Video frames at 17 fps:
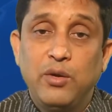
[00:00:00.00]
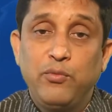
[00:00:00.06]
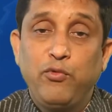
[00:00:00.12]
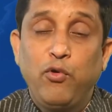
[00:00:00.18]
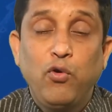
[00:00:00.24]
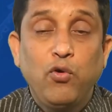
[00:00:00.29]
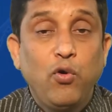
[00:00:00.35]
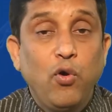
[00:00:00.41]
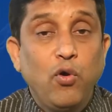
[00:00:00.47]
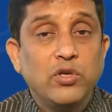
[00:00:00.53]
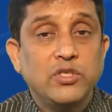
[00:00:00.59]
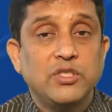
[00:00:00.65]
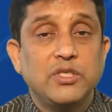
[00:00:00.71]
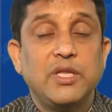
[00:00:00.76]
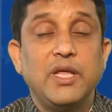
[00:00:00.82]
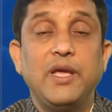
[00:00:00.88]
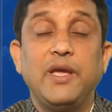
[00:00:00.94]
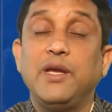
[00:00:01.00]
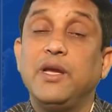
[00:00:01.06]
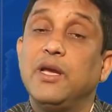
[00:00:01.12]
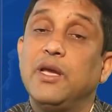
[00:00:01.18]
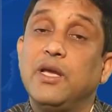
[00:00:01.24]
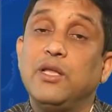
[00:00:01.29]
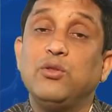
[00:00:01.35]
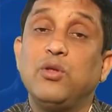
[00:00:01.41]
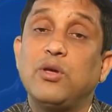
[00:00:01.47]
focused
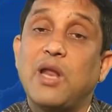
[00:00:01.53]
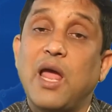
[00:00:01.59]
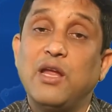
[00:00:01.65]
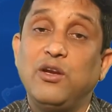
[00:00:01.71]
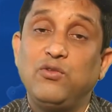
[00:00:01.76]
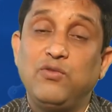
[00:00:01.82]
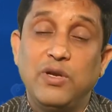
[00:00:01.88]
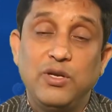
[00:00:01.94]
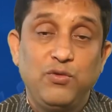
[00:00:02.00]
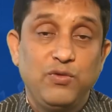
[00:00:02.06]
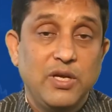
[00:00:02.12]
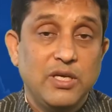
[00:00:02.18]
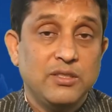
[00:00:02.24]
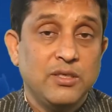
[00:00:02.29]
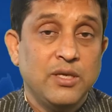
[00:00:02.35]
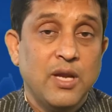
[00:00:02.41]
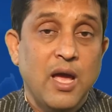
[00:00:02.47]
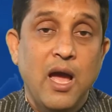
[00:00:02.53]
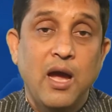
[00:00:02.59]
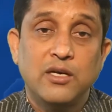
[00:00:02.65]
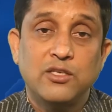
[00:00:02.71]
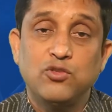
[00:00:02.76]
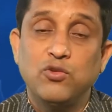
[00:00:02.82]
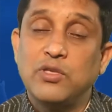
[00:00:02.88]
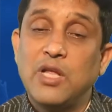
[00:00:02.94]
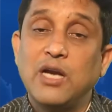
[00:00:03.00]
thing in the Right to Education
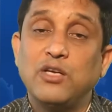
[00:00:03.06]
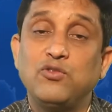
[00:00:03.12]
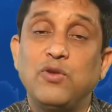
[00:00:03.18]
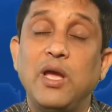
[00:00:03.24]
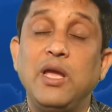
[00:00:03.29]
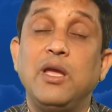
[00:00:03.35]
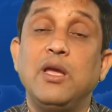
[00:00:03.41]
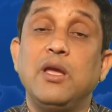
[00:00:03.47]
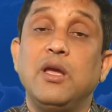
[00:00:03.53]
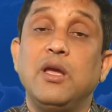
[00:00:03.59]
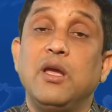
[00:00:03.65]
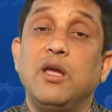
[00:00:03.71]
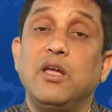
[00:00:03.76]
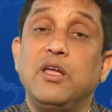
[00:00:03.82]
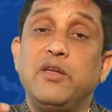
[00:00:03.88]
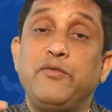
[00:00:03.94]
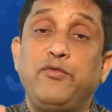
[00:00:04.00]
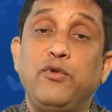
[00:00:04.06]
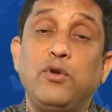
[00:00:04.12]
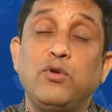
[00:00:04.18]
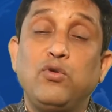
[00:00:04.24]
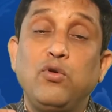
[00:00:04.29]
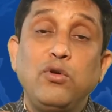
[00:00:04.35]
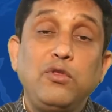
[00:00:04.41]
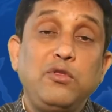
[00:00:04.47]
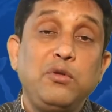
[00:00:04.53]
Act. So that's why if you will
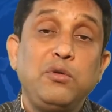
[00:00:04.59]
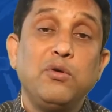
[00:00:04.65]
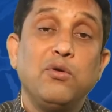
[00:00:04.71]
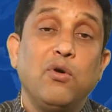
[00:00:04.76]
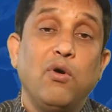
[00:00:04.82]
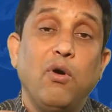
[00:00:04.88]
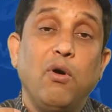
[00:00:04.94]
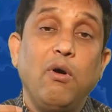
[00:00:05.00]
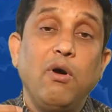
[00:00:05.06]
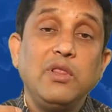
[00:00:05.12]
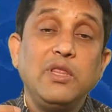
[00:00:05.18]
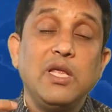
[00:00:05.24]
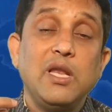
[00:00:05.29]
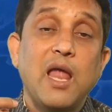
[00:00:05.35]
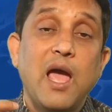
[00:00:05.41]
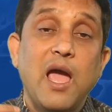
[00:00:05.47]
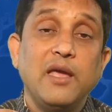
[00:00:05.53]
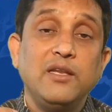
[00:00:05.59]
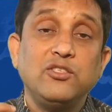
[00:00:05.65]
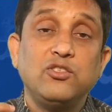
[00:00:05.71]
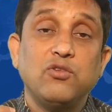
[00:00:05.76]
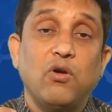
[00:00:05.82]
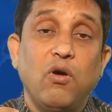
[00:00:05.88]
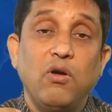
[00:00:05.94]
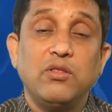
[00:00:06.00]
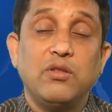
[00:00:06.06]
go through all the
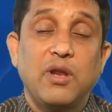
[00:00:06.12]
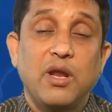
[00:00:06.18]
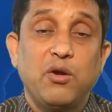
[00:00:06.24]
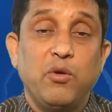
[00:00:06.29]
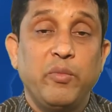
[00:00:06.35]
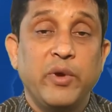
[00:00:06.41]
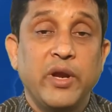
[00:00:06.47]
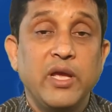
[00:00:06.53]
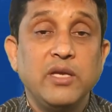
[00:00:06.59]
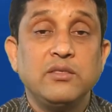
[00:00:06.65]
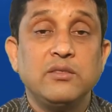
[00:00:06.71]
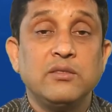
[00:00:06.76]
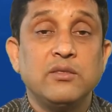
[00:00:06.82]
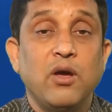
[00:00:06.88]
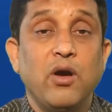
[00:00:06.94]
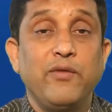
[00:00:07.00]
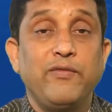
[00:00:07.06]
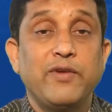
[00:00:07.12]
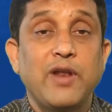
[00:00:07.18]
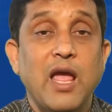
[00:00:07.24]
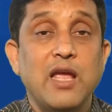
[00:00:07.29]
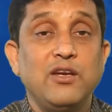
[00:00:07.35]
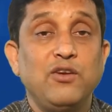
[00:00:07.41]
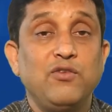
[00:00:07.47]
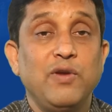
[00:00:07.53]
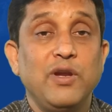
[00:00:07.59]
lines, all the recommendations of
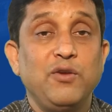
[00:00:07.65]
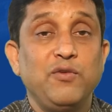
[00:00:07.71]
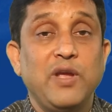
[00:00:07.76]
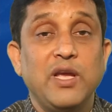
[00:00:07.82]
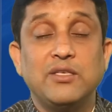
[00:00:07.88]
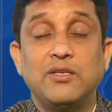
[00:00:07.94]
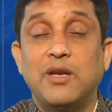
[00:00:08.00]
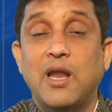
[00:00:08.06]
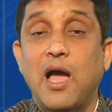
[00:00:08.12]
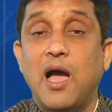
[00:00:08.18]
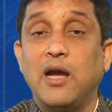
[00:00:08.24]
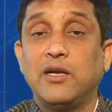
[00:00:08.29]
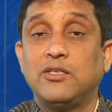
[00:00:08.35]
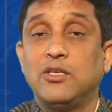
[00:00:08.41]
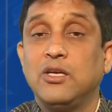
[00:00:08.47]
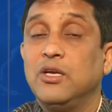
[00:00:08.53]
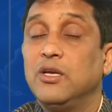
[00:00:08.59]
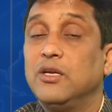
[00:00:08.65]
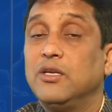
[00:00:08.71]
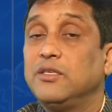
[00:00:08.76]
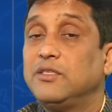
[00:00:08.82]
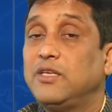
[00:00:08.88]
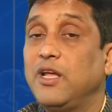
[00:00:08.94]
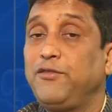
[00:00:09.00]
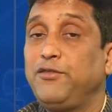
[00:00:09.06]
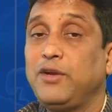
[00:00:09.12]
Right to Education Act,
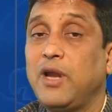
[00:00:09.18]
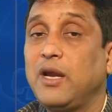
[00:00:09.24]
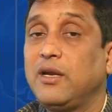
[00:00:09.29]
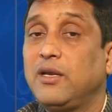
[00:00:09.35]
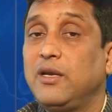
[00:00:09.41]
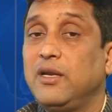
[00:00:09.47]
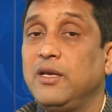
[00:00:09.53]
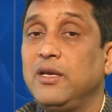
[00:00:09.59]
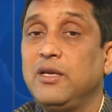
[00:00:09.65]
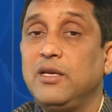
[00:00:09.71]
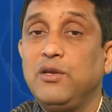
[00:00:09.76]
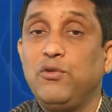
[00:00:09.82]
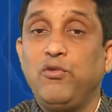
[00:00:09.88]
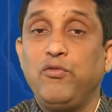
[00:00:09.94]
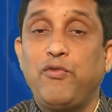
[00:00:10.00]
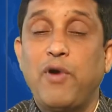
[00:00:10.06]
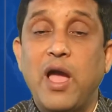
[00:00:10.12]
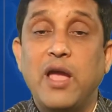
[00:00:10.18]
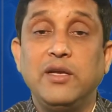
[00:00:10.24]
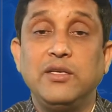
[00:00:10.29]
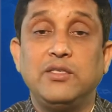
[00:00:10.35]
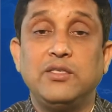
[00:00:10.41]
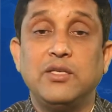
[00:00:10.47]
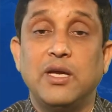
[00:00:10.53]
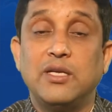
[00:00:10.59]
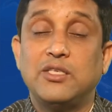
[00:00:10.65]
definitely you will
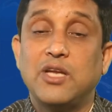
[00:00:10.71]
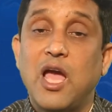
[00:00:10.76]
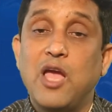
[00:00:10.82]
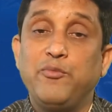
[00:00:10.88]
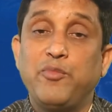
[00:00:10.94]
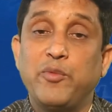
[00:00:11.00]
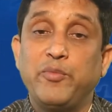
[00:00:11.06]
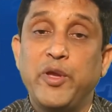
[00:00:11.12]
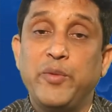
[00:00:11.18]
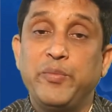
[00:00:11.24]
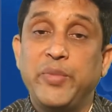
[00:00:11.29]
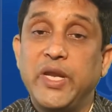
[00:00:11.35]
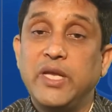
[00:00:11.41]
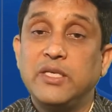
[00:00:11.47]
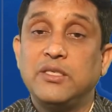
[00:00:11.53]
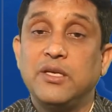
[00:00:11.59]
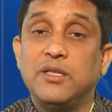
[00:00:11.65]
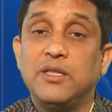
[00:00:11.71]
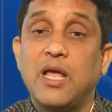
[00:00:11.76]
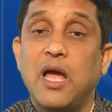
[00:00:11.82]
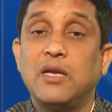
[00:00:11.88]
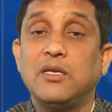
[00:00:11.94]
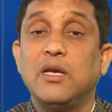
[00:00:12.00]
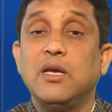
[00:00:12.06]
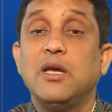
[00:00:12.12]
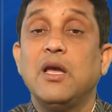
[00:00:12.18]
find a type of impression
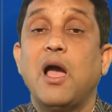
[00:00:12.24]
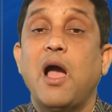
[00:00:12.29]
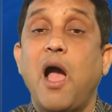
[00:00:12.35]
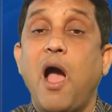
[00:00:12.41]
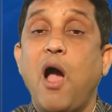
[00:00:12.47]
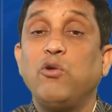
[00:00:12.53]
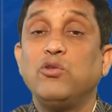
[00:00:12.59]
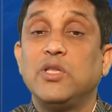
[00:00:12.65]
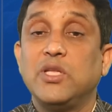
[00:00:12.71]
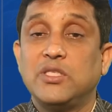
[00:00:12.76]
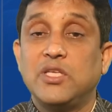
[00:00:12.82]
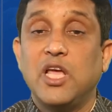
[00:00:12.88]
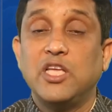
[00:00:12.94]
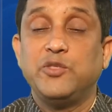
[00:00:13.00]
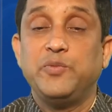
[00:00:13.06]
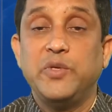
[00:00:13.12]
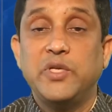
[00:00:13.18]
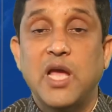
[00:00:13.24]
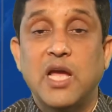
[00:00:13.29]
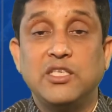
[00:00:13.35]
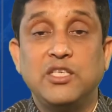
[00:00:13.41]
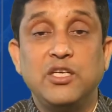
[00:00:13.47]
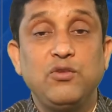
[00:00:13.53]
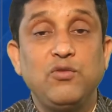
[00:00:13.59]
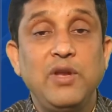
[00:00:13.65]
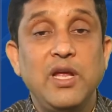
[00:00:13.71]
that how this has been
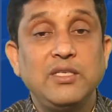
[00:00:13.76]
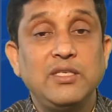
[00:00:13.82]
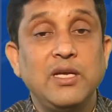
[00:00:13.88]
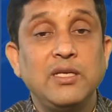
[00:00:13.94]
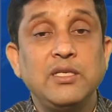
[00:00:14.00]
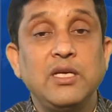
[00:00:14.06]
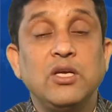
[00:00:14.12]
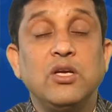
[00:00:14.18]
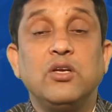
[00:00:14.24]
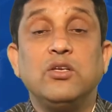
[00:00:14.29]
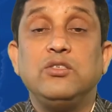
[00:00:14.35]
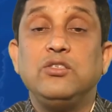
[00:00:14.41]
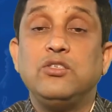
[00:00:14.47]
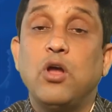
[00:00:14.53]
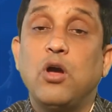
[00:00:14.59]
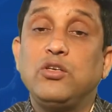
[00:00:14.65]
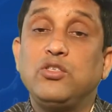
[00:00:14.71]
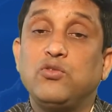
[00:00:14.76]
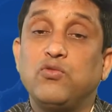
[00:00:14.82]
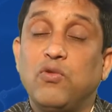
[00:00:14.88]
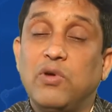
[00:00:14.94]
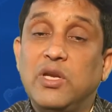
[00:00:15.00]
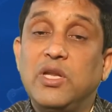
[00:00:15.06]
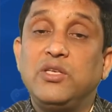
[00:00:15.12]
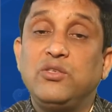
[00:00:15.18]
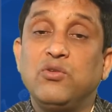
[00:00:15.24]
articulated, not
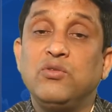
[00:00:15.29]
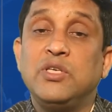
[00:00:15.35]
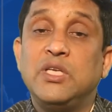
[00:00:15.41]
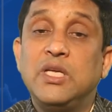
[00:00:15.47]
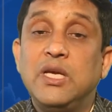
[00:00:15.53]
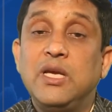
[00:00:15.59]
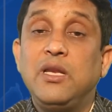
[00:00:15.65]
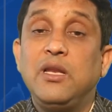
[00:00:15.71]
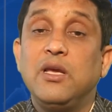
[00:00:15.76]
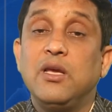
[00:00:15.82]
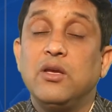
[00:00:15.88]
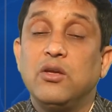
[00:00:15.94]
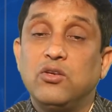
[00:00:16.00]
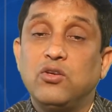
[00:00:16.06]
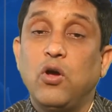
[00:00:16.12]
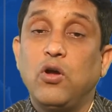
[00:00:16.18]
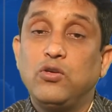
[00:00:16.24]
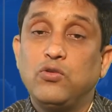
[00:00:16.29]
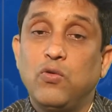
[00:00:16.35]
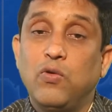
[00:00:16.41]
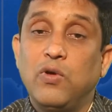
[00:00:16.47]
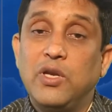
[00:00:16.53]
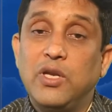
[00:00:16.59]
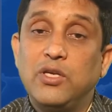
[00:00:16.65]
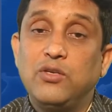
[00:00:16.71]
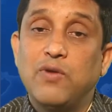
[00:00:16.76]
only to deal, not
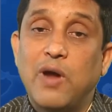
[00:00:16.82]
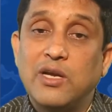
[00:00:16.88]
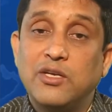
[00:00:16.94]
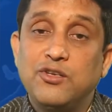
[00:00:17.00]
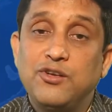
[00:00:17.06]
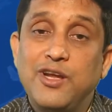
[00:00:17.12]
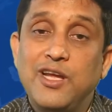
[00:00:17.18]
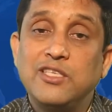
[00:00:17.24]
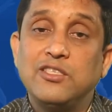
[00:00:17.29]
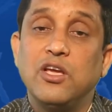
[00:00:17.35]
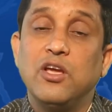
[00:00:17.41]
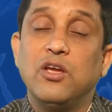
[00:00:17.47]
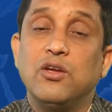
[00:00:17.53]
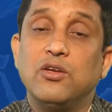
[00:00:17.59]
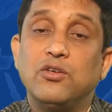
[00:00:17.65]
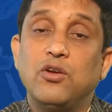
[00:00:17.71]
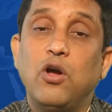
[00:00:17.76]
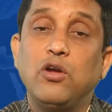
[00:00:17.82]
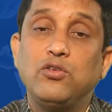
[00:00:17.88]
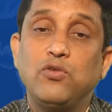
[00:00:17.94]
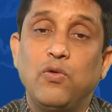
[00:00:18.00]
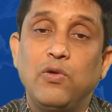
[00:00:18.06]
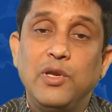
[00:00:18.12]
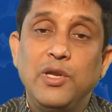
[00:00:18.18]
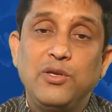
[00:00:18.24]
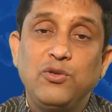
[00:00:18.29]
only to address, not
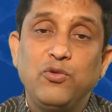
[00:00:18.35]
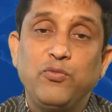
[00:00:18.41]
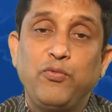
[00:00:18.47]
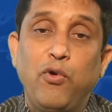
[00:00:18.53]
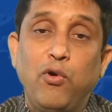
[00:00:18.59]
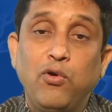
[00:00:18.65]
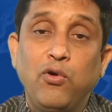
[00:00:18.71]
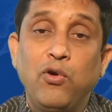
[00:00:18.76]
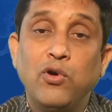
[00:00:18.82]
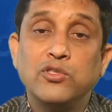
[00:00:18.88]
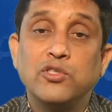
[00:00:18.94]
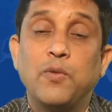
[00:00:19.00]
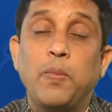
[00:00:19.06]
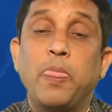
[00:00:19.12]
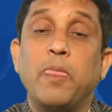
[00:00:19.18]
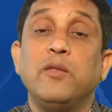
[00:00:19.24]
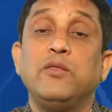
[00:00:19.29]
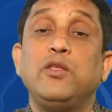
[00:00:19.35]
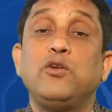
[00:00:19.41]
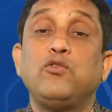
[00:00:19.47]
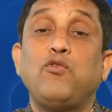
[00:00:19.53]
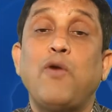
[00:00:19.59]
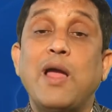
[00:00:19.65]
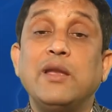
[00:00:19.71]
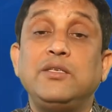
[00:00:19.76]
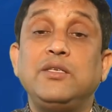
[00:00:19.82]
only to focus the
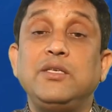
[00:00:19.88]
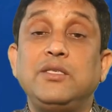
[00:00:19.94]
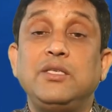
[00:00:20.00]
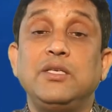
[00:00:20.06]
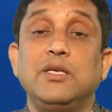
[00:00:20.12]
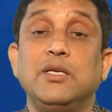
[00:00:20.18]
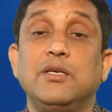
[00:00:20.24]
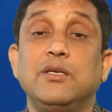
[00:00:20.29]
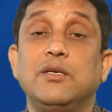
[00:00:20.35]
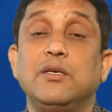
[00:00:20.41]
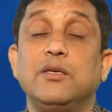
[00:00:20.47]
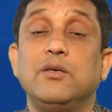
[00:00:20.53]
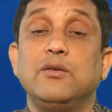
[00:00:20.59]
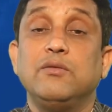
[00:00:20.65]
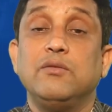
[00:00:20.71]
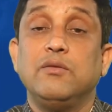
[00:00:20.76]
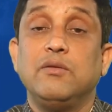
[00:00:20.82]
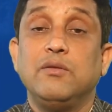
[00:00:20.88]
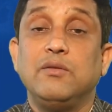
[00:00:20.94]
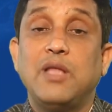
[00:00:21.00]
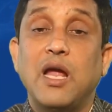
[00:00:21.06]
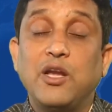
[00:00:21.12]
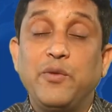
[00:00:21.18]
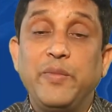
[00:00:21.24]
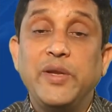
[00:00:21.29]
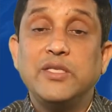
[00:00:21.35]
quantity,
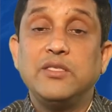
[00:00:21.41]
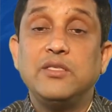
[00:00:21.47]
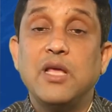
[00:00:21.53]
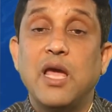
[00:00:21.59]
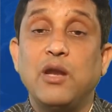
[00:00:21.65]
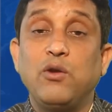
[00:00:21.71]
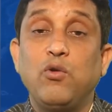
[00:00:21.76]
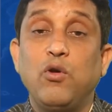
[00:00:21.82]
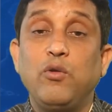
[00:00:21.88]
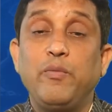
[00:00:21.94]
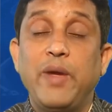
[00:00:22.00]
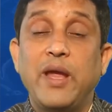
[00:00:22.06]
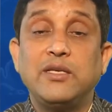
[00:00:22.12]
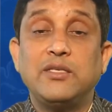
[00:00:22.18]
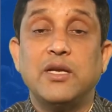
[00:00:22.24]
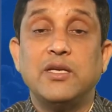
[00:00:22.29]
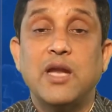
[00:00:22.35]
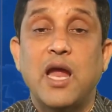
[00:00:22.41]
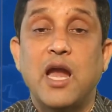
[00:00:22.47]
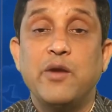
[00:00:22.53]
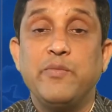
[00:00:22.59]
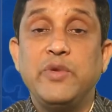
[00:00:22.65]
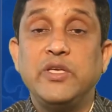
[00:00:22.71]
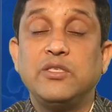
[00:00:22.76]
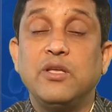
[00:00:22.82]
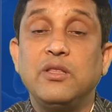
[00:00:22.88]
that means the enrollment and
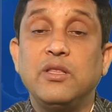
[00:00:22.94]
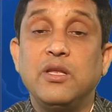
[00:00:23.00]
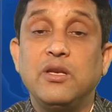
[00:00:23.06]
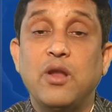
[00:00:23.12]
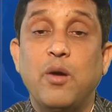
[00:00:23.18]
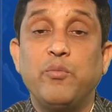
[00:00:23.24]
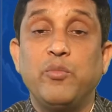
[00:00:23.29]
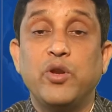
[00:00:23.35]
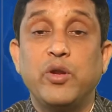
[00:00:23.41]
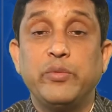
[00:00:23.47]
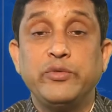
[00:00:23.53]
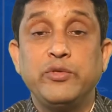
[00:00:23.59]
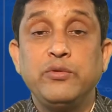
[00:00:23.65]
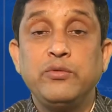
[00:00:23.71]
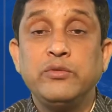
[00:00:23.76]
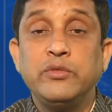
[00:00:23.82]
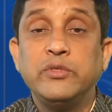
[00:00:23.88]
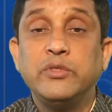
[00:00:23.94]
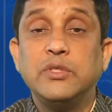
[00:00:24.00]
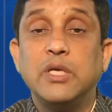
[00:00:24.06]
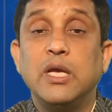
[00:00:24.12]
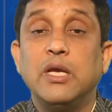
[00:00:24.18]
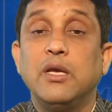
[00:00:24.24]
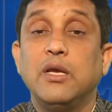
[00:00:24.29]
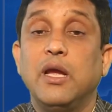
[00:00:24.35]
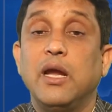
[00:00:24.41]
admission, the number of students,
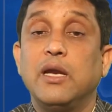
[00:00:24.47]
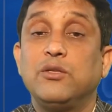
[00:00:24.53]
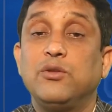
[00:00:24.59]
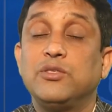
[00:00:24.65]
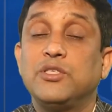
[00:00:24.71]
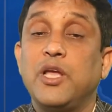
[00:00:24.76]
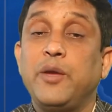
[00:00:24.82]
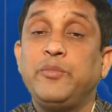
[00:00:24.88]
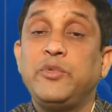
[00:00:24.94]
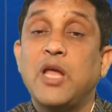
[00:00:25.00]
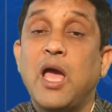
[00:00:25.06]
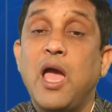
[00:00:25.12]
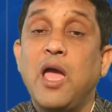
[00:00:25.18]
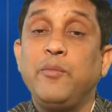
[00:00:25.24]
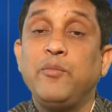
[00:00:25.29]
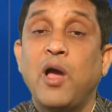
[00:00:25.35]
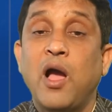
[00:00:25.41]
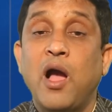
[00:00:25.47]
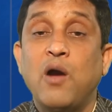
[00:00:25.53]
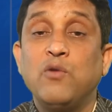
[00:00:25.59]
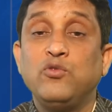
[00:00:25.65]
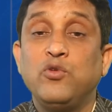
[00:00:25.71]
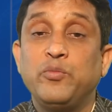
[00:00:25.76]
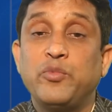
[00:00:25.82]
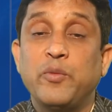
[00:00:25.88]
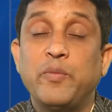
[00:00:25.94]
at the same time how
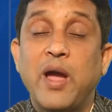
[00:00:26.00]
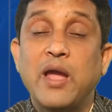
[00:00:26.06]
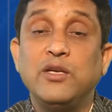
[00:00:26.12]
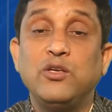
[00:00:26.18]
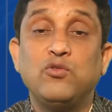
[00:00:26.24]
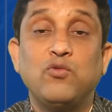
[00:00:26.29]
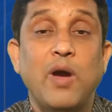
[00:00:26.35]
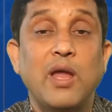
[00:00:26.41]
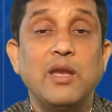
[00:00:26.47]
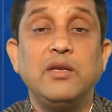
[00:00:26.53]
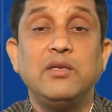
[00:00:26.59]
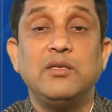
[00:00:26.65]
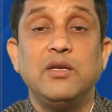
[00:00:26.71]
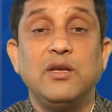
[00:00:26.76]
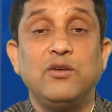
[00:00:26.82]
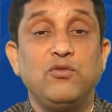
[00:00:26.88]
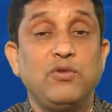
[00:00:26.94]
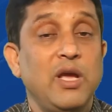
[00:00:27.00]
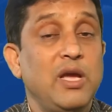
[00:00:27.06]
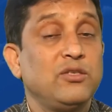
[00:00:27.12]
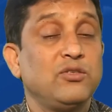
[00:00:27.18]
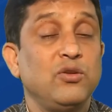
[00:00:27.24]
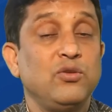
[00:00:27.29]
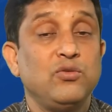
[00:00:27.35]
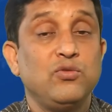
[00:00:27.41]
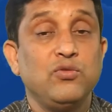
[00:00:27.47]
to provide quality
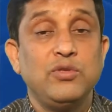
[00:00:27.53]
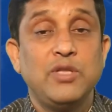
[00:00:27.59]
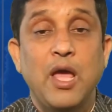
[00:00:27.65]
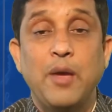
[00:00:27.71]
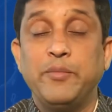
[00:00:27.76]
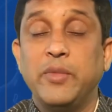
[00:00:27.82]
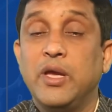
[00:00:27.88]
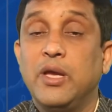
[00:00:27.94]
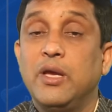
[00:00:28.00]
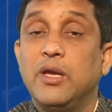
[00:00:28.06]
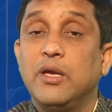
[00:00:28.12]
education to them.